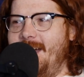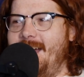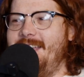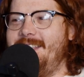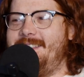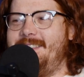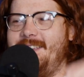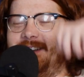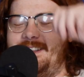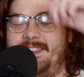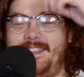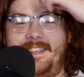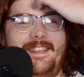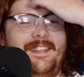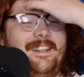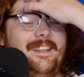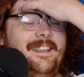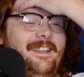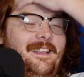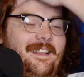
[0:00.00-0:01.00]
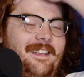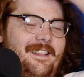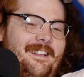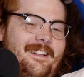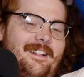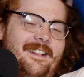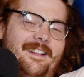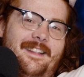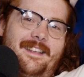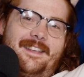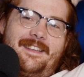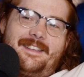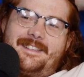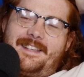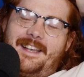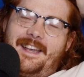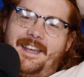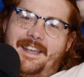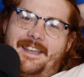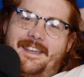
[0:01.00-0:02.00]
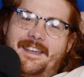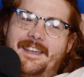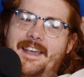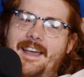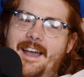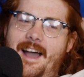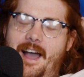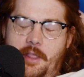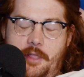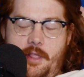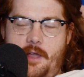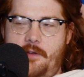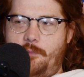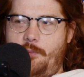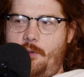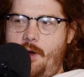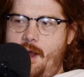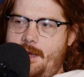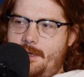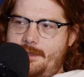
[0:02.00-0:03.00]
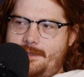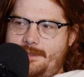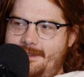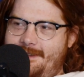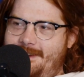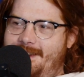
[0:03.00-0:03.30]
no, dude, he's like, I love pranks.